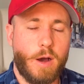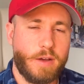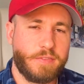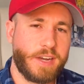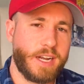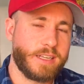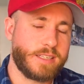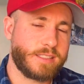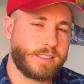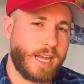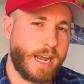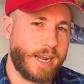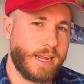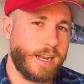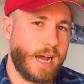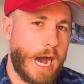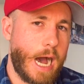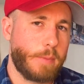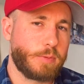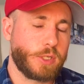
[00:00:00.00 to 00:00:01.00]
I've got a
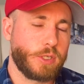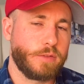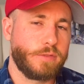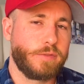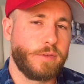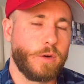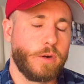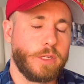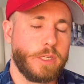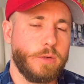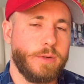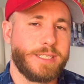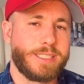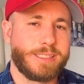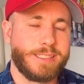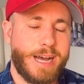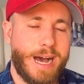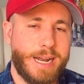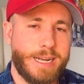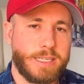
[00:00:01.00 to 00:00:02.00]
second option for you.
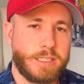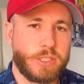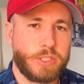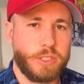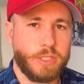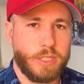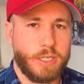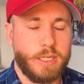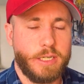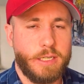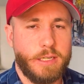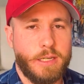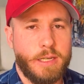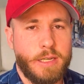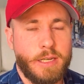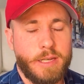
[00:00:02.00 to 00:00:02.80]
It's not as good,